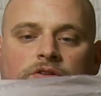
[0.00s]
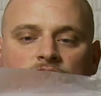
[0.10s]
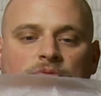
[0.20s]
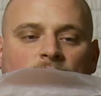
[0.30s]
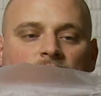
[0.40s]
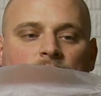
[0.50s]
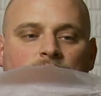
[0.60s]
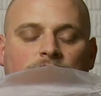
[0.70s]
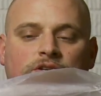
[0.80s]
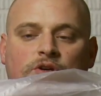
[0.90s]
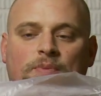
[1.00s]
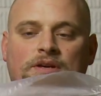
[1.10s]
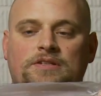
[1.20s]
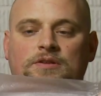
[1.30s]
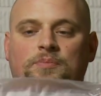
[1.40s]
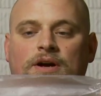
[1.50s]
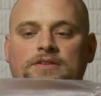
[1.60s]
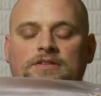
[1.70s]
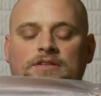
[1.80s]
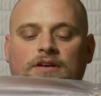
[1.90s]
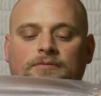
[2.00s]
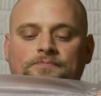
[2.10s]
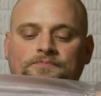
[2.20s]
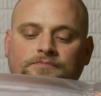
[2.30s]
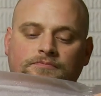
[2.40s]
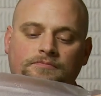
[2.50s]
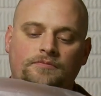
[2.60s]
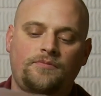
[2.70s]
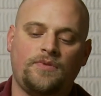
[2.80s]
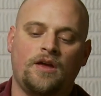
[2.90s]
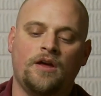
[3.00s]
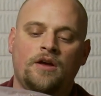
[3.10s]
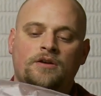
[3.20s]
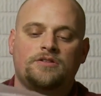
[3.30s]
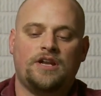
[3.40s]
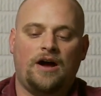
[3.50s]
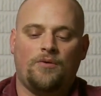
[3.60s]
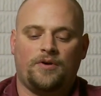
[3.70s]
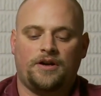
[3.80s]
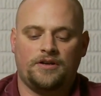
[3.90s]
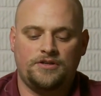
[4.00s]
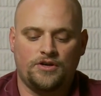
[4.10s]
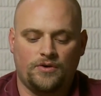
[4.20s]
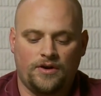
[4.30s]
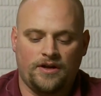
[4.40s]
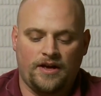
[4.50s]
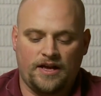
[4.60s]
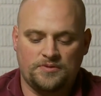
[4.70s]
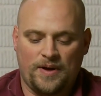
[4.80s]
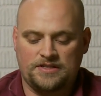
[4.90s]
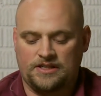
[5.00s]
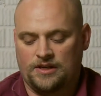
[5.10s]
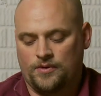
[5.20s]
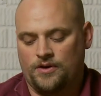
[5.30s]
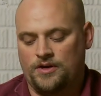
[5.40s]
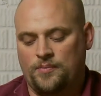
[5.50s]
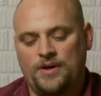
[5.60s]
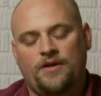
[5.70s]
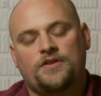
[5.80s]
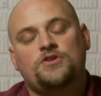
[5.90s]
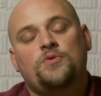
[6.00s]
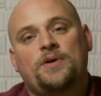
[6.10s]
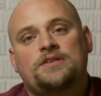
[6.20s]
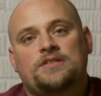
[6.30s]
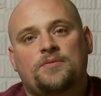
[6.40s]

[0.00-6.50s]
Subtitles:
suspended between two pieces of press and seal. So now what we're going to do is basically we're going to peel the two pieces